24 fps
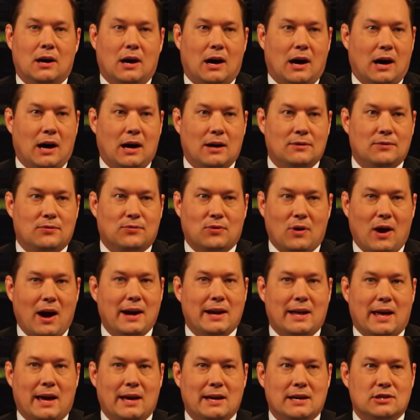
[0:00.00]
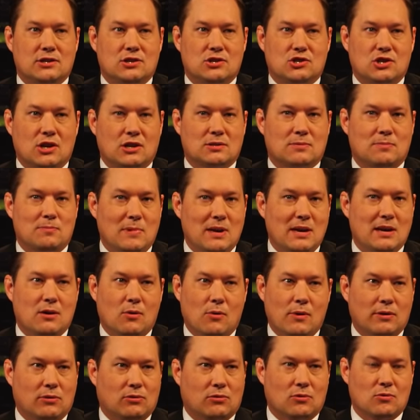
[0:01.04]
on Friday is just me
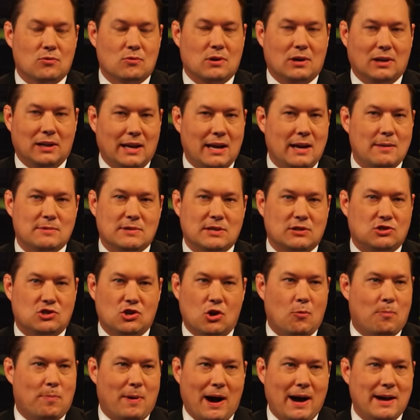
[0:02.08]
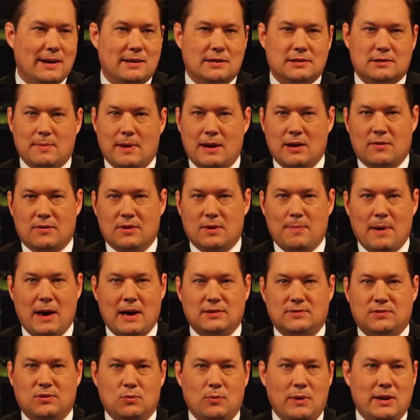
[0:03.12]
going through claims that Joe Biden has made over the
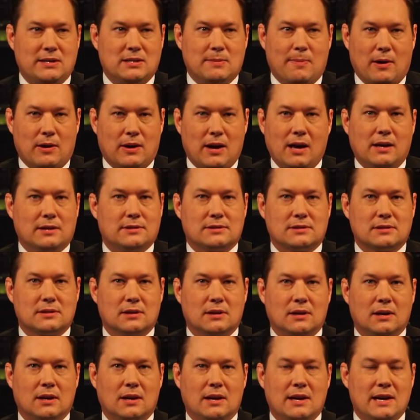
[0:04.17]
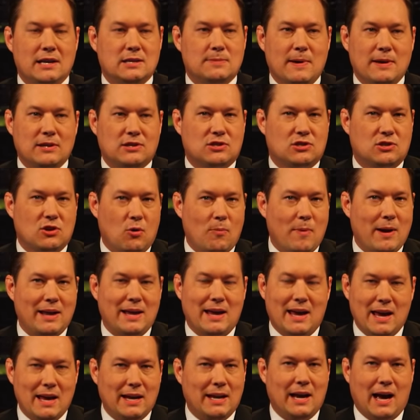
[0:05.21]
past few weeks about guns. He's made so many
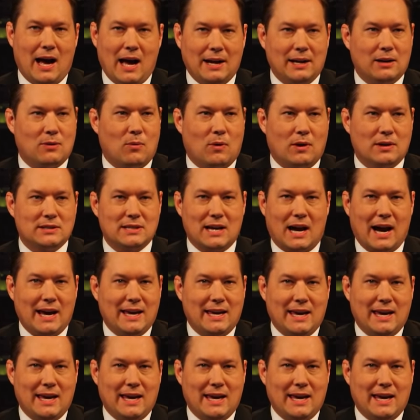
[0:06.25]
idiotic ones, I